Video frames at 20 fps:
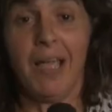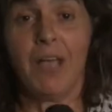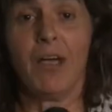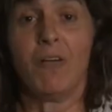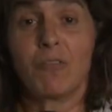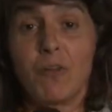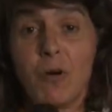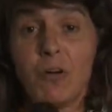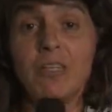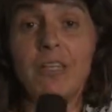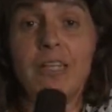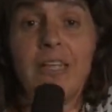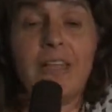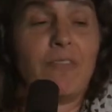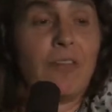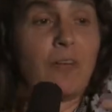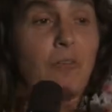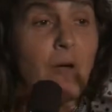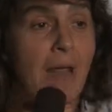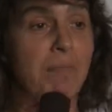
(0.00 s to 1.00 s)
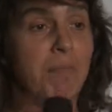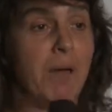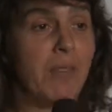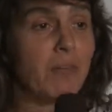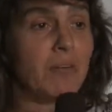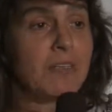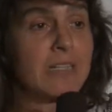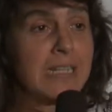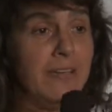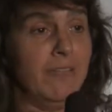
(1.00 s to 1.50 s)
Of course, if the
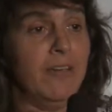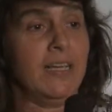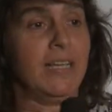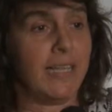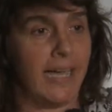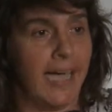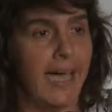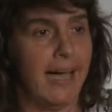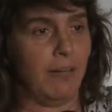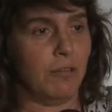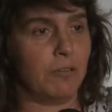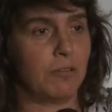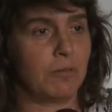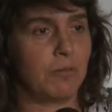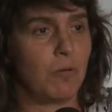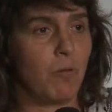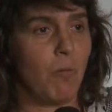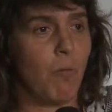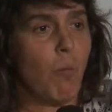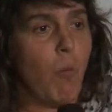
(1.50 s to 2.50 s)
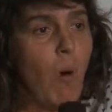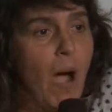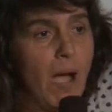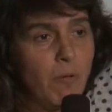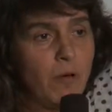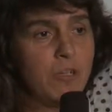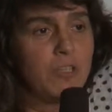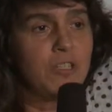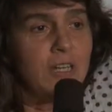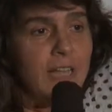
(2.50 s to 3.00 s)
grandmother is living in the house, why
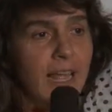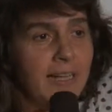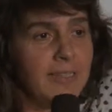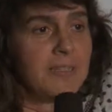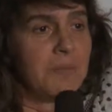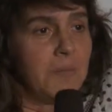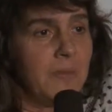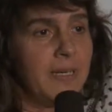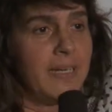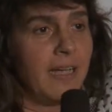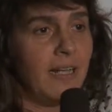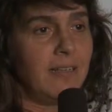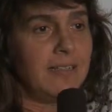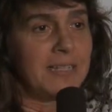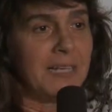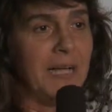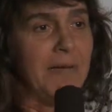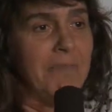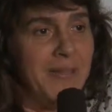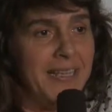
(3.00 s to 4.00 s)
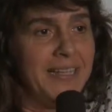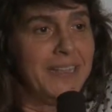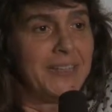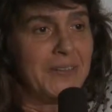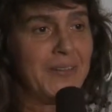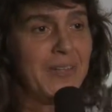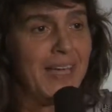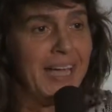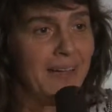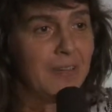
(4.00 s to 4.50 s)
would she let somebody else come
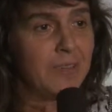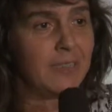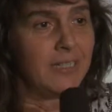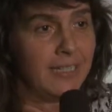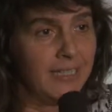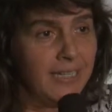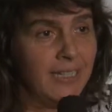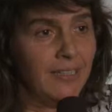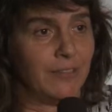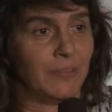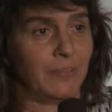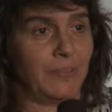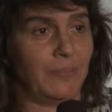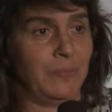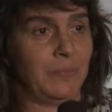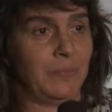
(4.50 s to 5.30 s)
into the house and live?